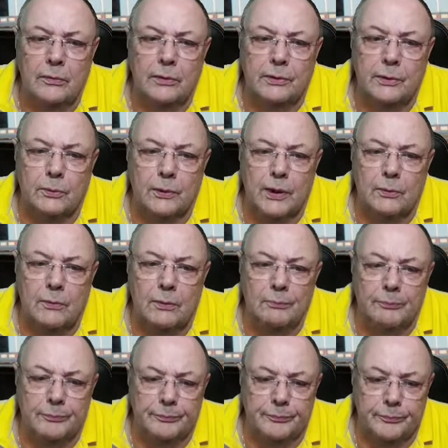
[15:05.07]
I don't want that
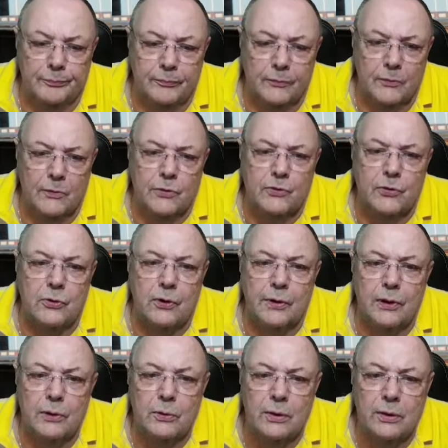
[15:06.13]
one. Let's try
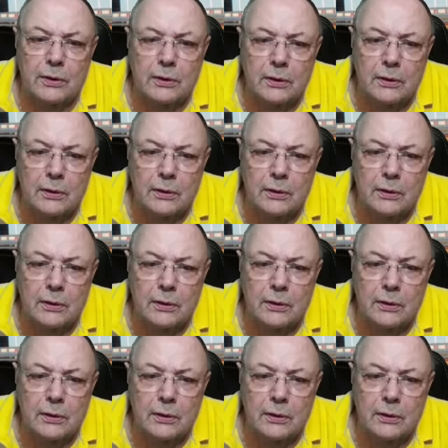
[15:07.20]
another one.